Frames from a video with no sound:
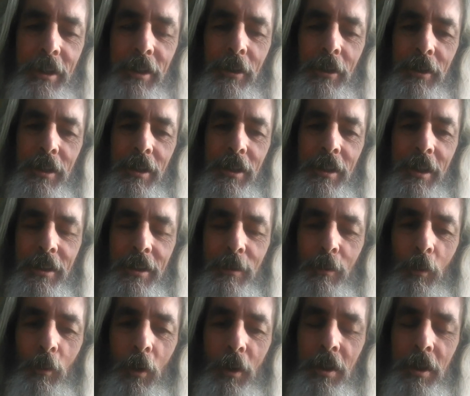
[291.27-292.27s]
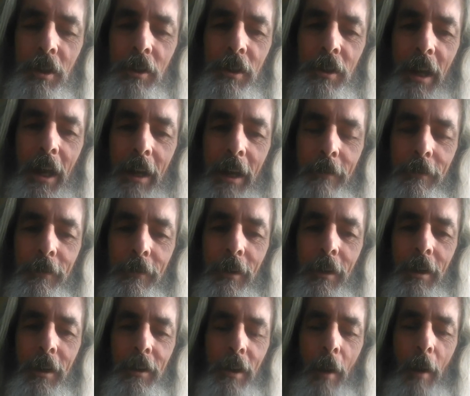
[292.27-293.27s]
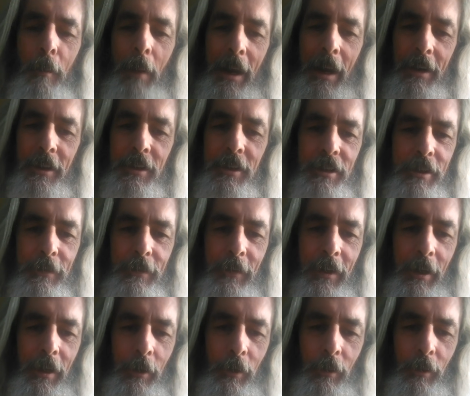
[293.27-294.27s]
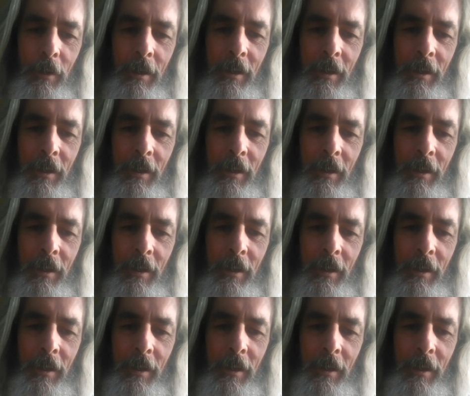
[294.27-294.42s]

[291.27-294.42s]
because he doesn't want you to have a balanced view.